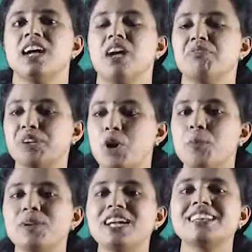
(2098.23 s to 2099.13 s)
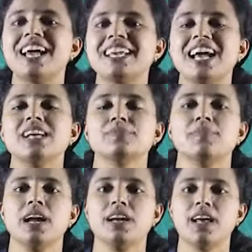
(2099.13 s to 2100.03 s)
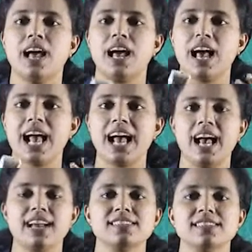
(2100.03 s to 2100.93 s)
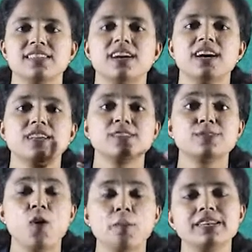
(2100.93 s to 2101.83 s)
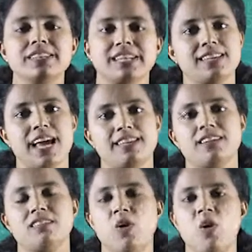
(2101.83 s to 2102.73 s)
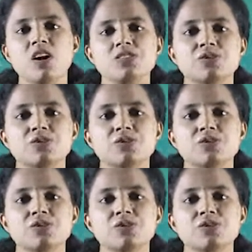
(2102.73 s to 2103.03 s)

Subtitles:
a phenomenon that has made us so much excited all